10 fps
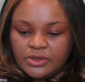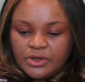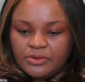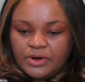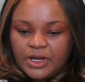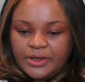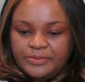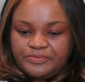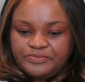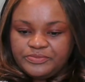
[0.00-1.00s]
All
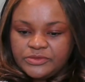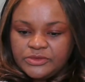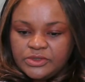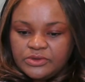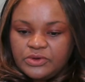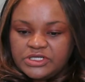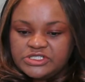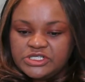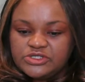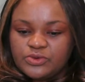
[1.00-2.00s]
right.
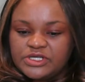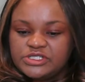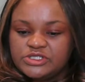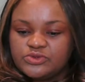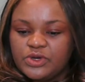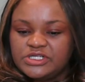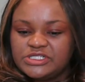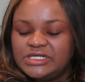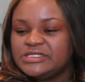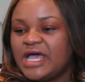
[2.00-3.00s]
Questions.
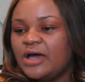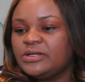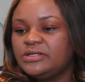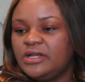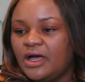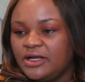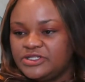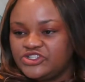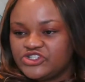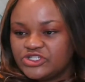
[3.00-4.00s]
How to
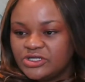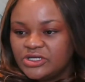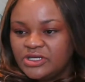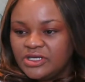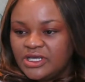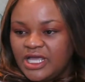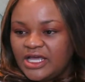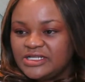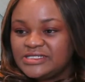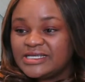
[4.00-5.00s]
launch,
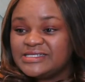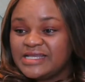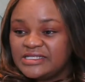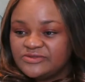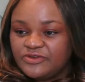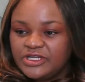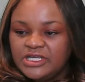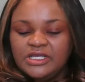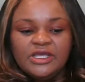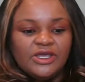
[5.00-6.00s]
how to
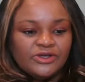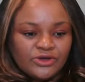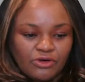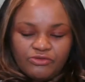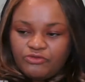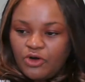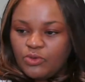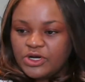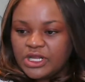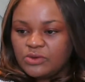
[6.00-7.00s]
successfully go
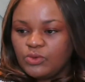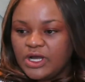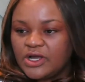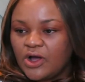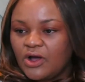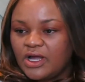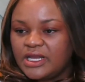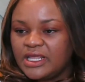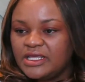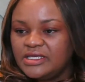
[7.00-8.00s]
forward in what
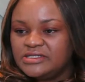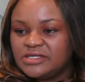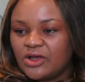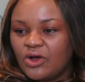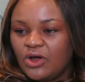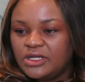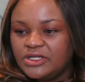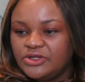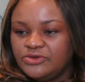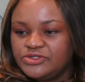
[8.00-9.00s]
God is
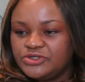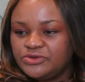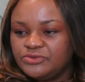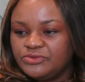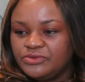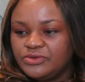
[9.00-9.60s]
calling you to.